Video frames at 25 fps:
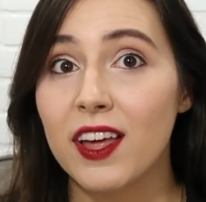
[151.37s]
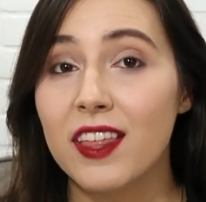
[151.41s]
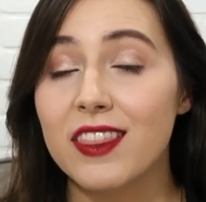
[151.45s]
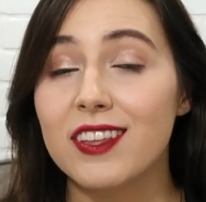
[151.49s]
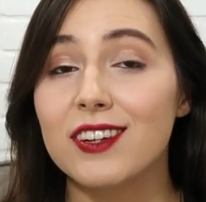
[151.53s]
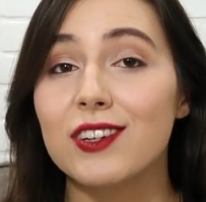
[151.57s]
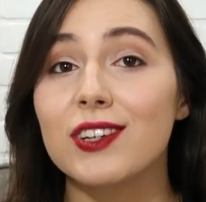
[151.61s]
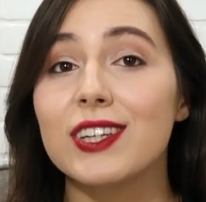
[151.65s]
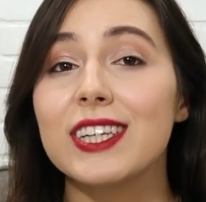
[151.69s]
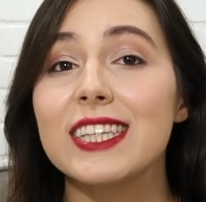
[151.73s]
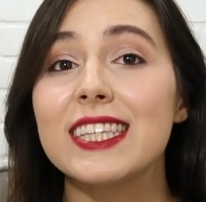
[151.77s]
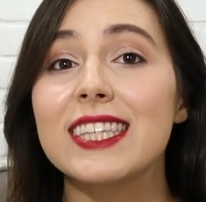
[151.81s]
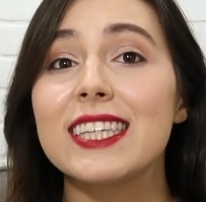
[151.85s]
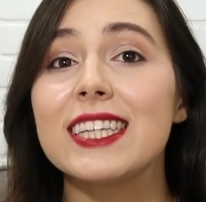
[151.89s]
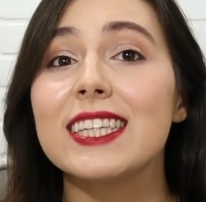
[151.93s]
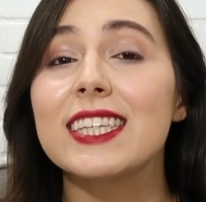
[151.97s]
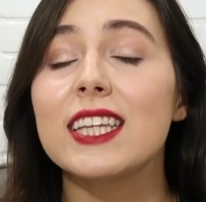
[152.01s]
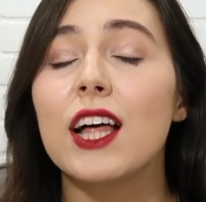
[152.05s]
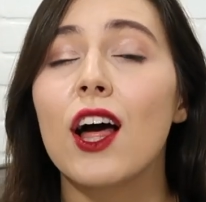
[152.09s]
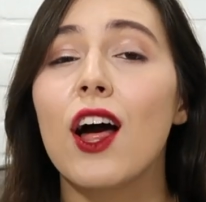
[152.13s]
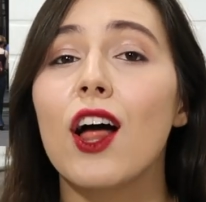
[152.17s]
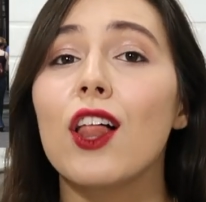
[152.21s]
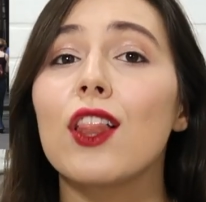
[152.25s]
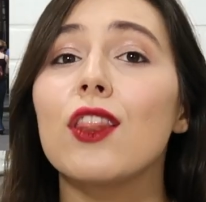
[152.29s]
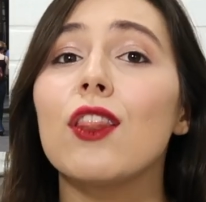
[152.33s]
there is this
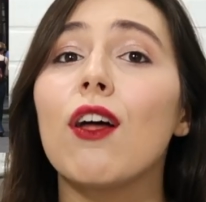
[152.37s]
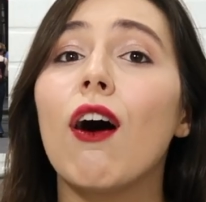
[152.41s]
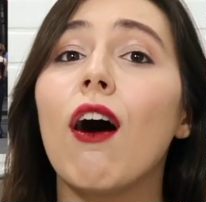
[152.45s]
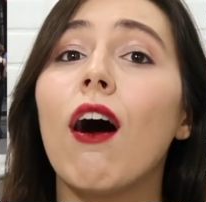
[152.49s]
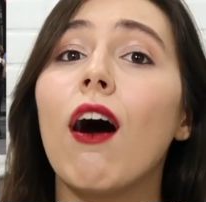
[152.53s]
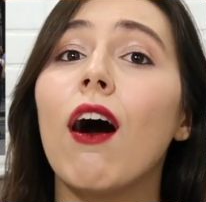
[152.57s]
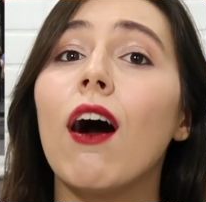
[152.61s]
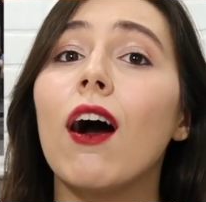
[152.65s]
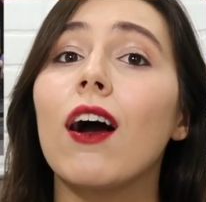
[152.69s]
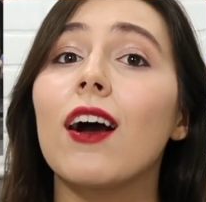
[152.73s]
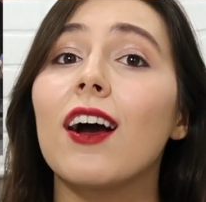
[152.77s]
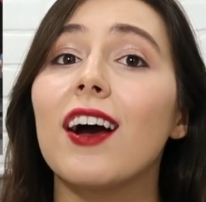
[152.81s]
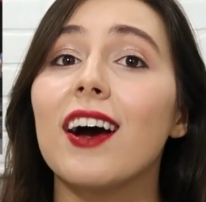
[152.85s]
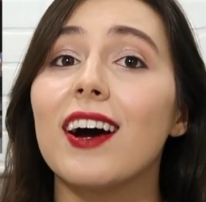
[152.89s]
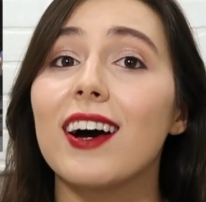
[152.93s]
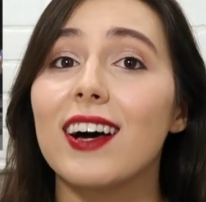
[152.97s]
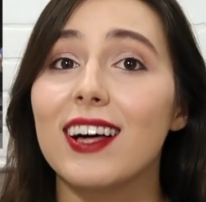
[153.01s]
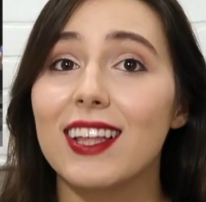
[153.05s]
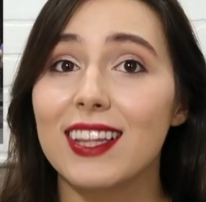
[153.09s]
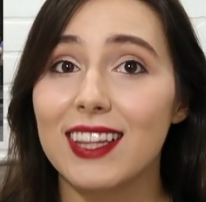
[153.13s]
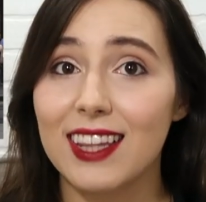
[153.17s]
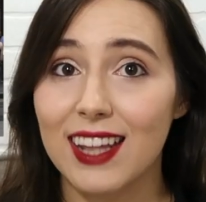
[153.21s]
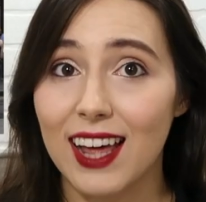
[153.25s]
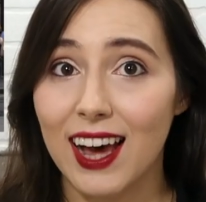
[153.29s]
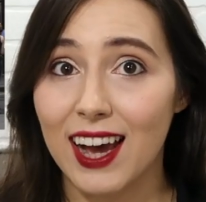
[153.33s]

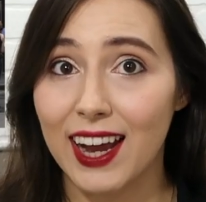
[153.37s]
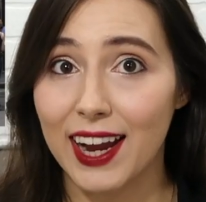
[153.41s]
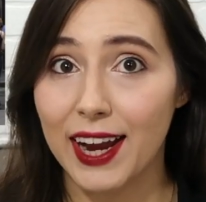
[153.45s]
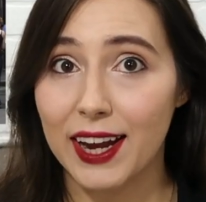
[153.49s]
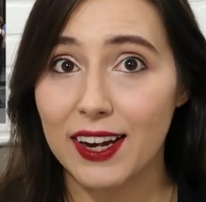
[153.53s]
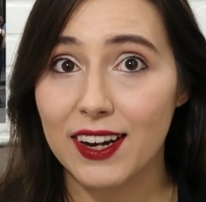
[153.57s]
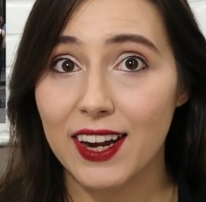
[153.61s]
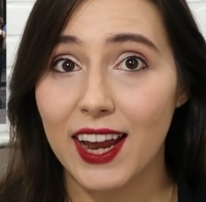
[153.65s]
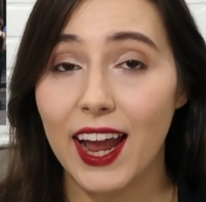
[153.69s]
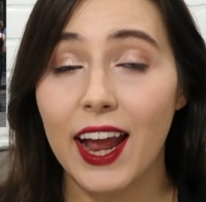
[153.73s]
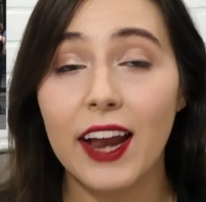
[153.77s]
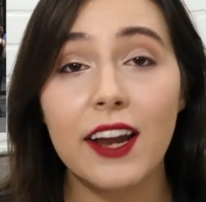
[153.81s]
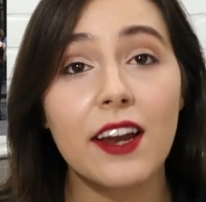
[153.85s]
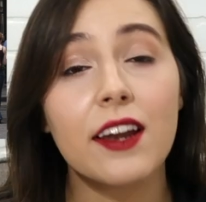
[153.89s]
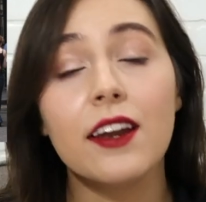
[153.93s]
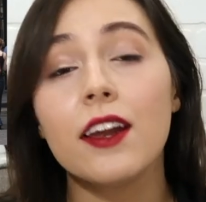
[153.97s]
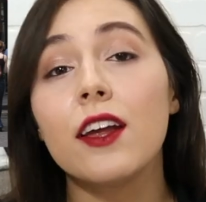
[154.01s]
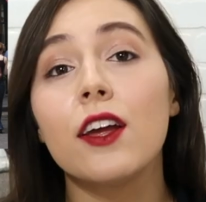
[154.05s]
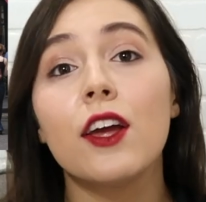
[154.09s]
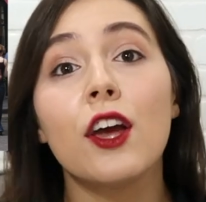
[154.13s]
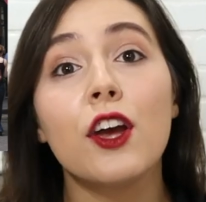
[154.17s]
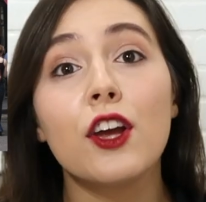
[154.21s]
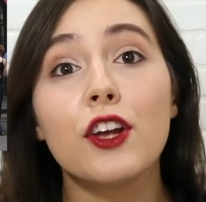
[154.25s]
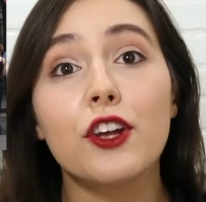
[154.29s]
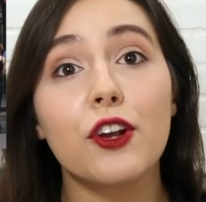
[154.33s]
long line, and
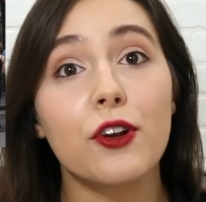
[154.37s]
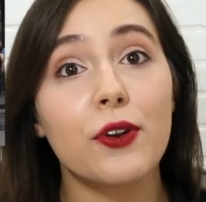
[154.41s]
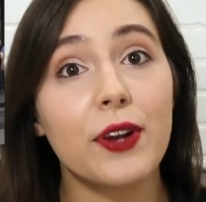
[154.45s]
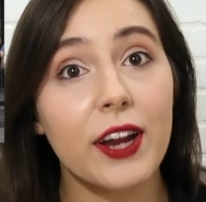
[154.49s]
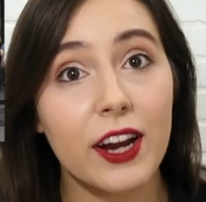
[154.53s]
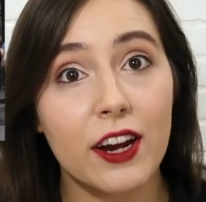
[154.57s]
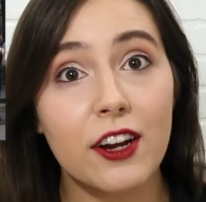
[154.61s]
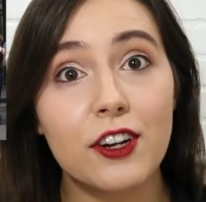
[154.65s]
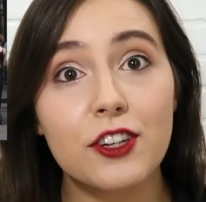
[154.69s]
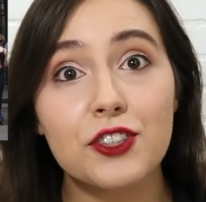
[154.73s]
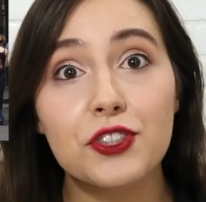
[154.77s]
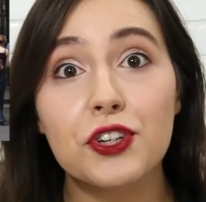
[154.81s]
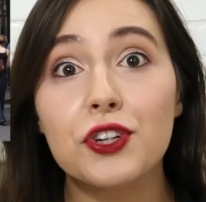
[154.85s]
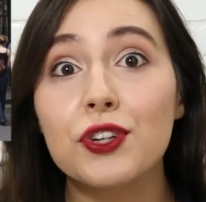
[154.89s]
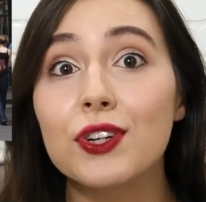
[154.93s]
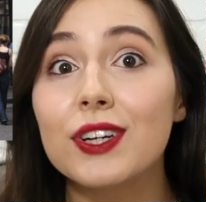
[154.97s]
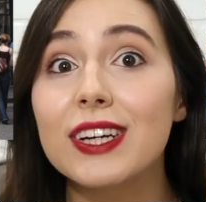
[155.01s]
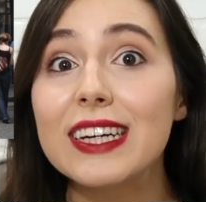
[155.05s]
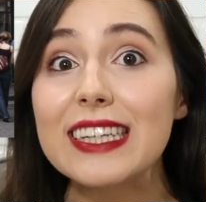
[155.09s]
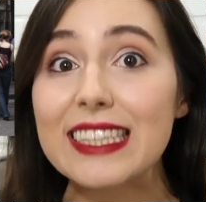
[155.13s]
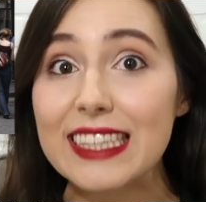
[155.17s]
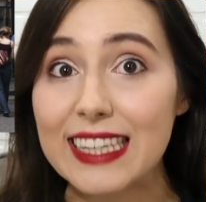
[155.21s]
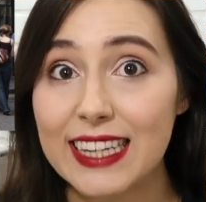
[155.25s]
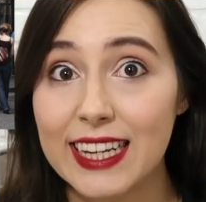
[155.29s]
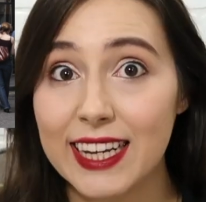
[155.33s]
your
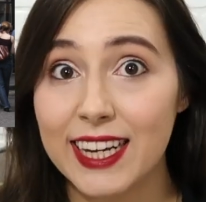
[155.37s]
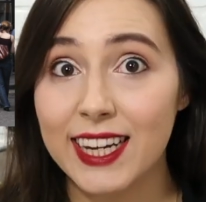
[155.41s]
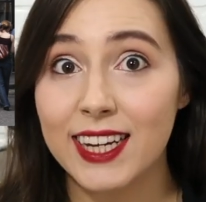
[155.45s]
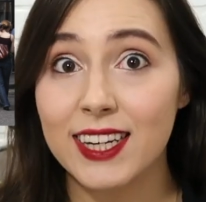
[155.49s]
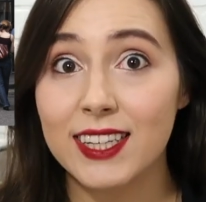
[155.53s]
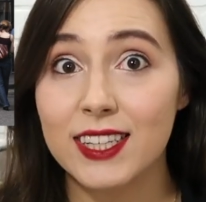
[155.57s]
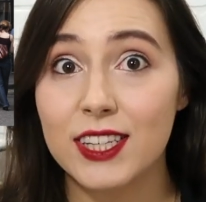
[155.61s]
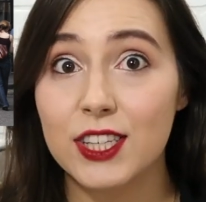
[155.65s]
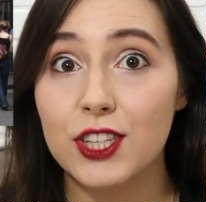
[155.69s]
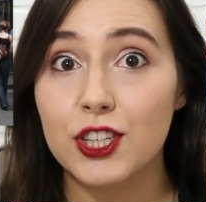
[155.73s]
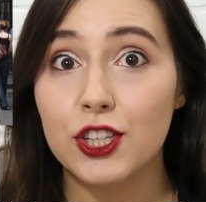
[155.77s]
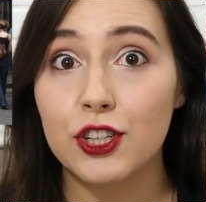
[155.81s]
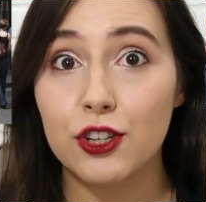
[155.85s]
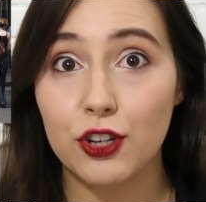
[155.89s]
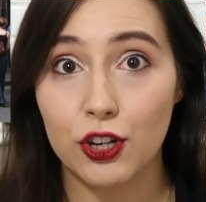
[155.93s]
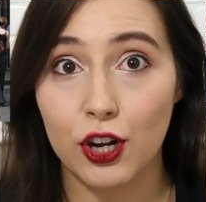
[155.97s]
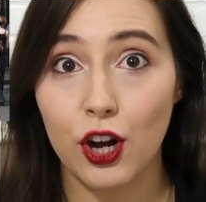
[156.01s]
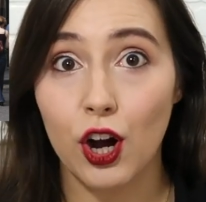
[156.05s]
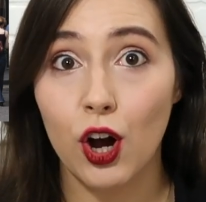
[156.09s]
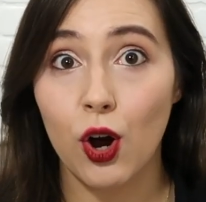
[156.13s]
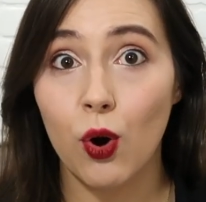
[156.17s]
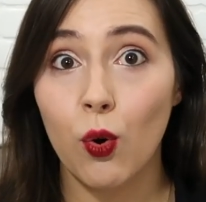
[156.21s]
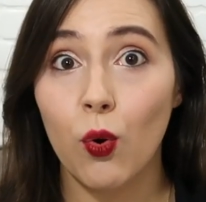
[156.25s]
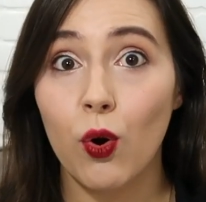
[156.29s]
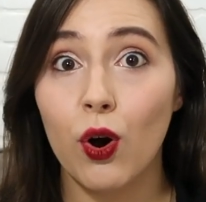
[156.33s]
character needs to
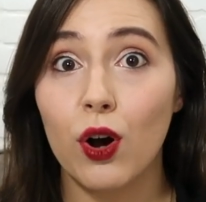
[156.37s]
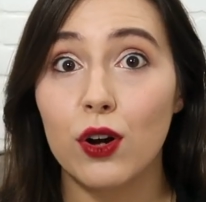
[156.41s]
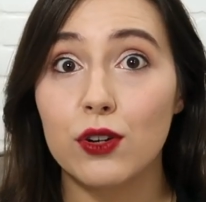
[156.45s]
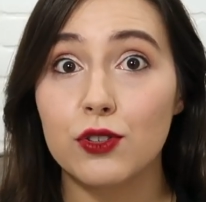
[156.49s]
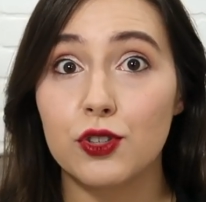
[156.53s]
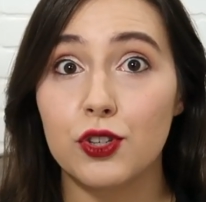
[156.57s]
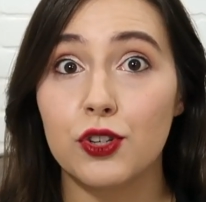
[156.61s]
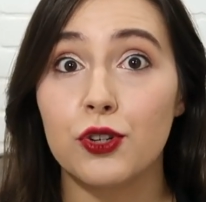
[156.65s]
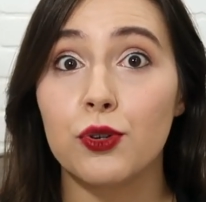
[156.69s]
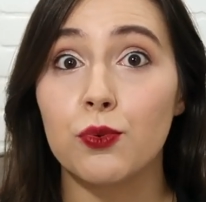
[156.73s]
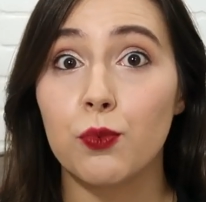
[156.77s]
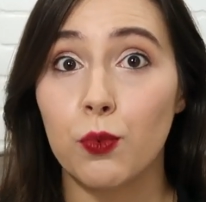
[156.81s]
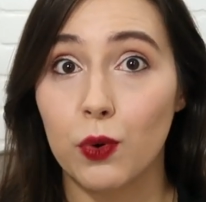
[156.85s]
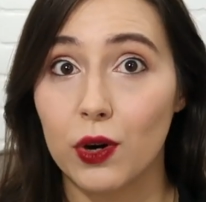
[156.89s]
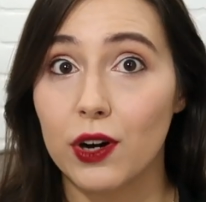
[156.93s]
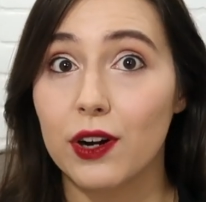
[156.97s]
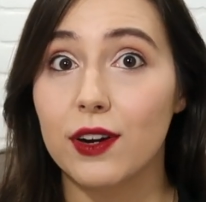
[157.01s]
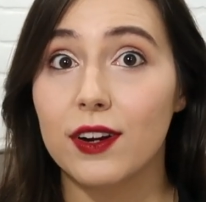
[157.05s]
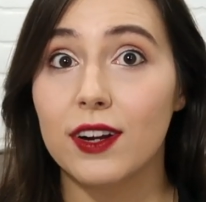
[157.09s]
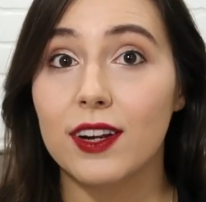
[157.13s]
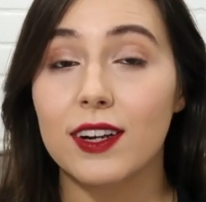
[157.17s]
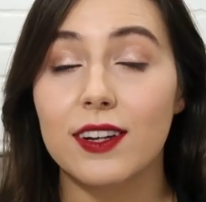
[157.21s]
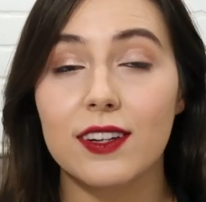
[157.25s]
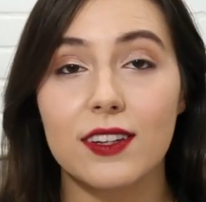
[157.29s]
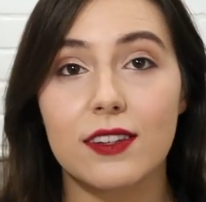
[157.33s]
go to
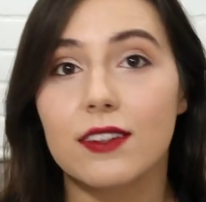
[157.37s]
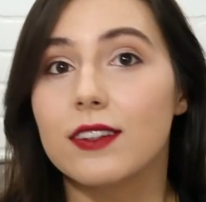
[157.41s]
work.